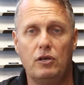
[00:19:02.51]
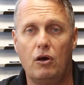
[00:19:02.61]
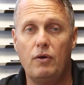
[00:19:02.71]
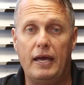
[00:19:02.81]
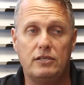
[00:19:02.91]
you
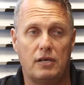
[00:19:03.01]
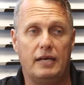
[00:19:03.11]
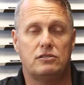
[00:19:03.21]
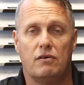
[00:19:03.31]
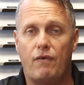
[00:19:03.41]
know, he's
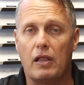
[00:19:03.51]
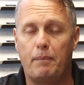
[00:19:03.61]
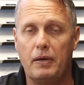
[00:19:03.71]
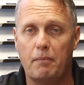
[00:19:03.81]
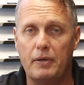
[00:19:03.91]
he's
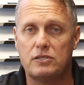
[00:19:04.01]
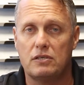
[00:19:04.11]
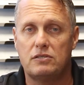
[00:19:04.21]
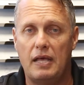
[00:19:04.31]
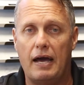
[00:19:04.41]
developing a
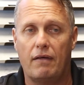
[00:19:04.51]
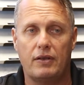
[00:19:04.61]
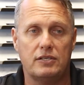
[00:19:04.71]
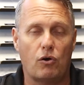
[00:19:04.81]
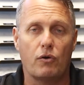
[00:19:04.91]
business now
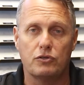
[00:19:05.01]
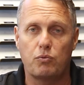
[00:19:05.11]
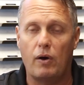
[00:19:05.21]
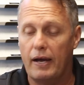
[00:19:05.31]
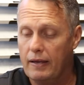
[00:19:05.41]
that is on its
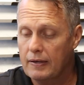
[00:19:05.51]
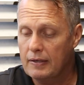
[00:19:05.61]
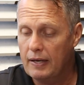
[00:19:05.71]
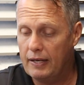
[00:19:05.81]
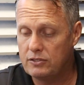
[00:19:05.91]
way,
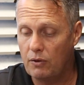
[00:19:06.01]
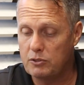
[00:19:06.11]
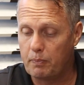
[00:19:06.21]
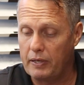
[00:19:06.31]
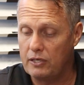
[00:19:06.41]
and so
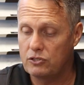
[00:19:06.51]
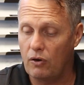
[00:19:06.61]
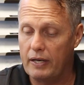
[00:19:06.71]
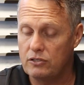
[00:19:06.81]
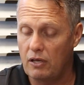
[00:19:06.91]
it's pretty
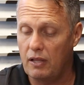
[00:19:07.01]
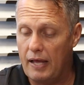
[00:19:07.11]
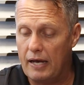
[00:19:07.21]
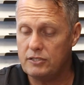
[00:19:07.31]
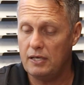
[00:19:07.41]
exciting. So the
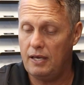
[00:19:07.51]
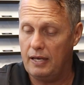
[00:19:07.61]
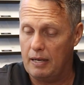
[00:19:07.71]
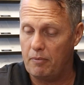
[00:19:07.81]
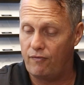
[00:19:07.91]
last thing
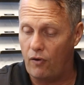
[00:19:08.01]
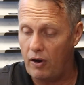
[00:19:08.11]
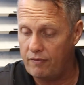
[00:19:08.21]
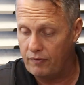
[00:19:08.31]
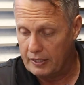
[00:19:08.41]
here, number
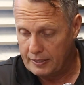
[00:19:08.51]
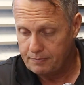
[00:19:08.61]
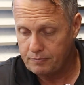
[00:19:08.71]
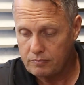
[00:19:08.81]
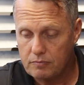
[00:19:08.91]
five,
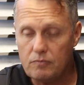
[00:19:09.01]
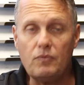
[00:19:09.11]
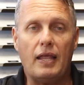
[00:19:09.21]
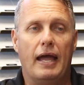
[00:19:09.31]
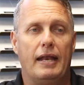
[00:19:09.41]

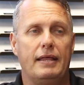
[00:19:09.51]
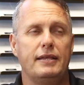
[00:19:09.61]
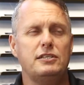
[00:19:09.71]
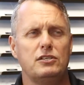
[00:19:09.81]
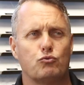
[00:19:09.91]
and it,
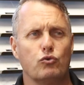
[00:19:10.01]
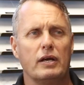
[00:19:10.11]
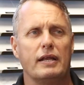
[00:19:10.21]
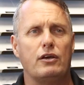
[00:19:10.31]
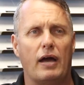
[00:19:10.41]
this is
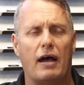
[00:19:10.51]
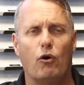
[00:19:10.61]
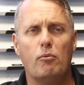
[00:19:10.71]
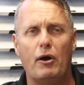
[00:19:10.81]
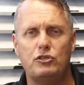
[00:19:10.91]
really uh,
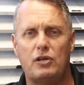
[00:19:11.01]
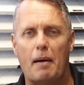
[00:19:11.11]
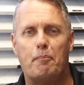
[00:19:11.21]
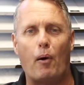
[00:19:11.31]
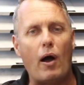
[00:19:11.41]
almost
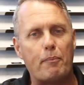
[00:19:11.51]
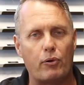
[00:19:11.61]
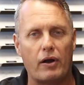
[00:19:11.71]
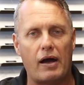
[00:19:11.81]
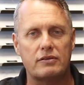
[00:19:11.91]
a
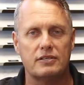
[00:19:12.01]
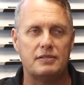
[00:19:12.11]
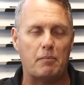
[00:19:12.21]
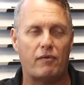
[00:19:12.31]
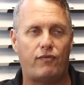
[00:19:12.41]
byproduct. This
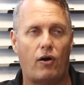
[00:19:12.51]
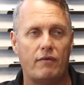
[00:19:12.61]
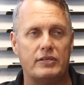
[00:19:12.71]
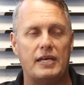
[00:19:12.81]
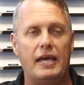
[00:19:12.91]
number
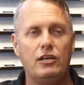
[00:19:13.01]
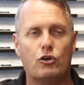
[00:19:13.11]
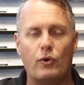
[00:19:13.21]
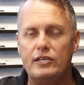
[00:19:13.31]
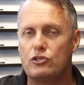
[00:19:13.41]
five, it's
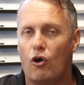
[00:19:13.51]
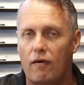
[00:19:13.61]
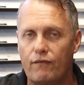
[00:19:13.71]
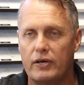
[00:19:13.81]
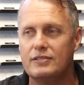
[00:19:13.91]
increased
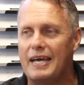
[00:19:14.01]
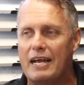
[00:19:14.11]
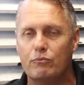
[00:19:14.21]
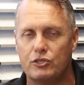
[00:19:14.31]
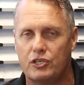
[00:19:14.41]
confidence
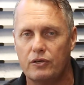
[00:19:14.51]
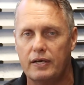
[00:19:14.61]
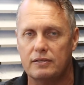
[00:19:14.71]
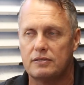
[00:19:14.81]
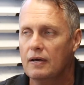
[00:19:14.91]
and
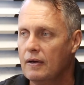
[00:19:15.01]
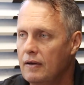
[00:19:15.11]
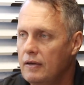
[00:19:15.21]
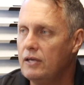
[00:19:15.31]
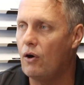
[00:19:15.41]
resilience.
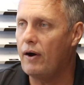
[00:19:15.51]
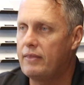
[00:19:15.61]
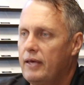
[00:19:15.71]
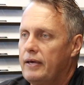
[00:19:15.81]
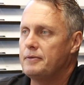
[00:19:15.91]
You know, I
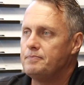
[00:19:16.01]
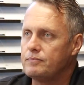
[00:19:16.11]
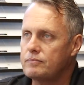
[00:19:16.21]
think